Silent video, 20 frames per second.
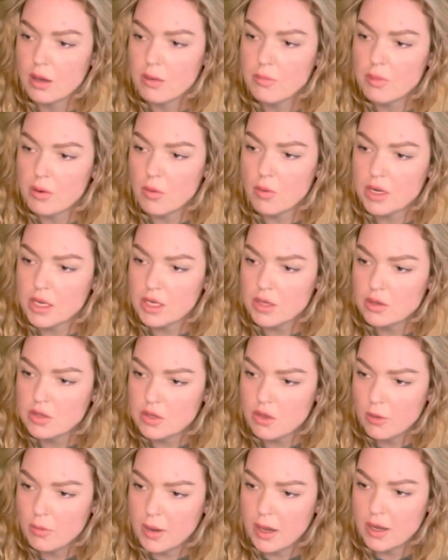But what do you
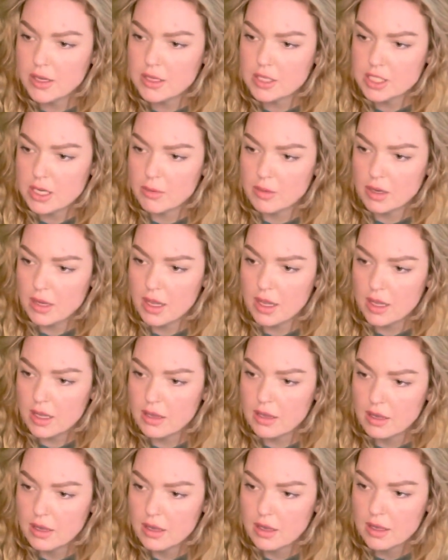do about it, Gemini?
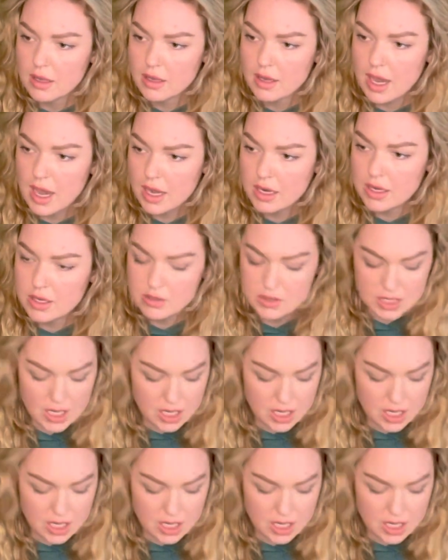how do you,